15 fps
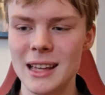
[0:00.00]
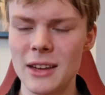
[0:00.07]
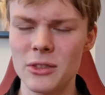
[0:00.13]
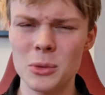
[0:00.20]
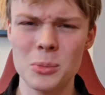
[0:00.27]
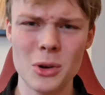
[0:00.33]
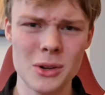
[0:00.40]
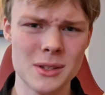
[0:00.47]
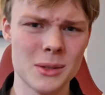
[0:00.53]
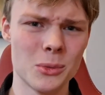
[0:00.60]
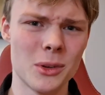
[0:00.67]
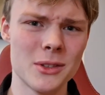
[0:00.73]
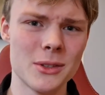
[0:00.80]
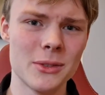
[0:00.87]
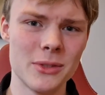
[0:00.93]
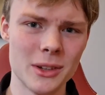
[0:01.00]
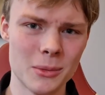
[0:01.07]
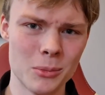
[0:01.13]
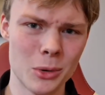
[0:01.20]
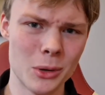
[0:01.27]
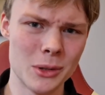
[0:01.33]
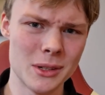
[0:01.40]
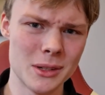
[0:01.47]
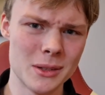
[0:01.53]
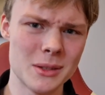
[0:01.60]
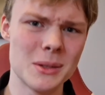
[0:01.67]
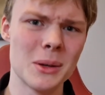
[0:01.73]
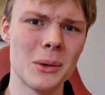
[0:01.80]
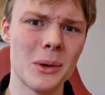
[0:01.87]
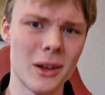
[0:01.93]
Every person wants to feel important,
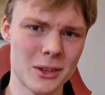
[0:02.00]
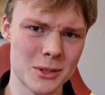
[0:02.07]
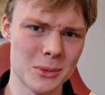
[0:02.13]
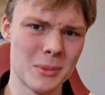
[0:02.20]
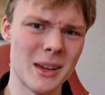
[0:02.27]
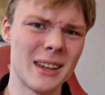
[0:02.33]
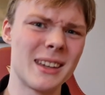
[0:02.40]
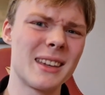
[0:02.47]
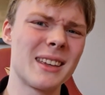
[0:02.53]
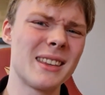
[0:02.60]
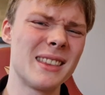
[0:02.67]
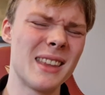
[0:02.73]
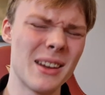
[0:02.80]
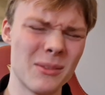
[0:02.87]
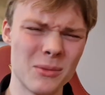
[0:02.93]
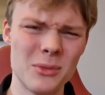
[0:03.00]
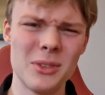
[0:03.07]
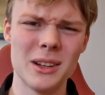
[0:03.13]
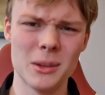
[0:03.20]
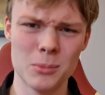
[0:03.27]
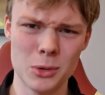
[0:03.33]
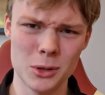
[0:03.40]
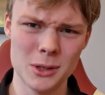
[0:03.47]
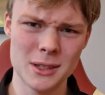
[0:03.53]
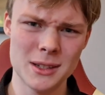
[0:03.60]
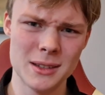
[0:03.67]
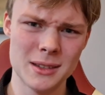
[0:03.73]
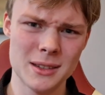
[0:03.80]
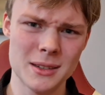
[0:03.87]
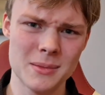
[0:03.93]
so also make them feel
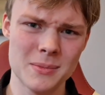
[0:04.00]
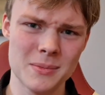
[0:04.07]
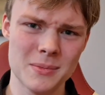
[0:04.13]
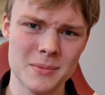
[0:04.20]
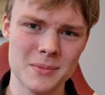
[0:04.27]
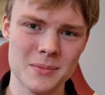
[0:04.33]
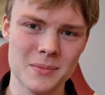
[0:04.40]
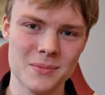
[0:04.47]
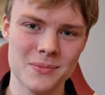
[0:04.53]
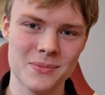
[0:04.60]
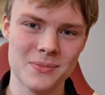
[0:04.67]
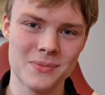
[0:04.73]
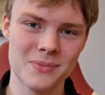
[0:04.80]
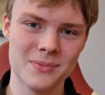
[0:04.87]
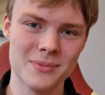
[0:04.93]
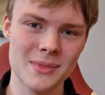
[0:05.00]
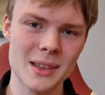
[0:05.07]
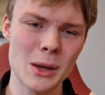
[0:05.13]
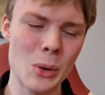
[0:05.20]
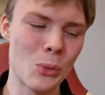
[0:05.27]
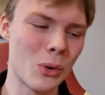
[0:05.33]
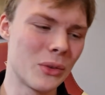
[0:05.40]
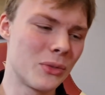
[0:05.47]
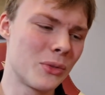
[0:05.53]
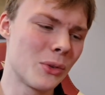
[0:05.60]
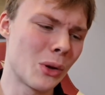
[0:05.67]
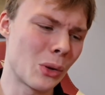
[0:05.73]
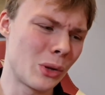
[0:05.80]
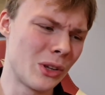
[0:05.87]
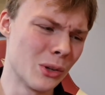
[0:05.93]
important. With
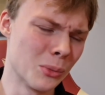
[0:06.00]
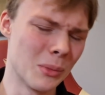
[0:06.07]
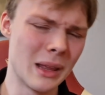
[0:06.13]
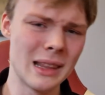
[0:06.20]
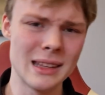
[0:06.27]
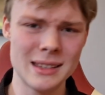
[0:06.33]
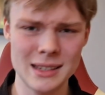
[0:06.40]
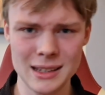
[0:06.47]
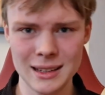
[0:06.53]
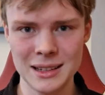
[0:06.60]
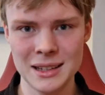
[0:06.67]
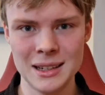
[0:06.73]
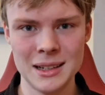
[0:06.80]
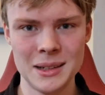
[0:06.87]
humility.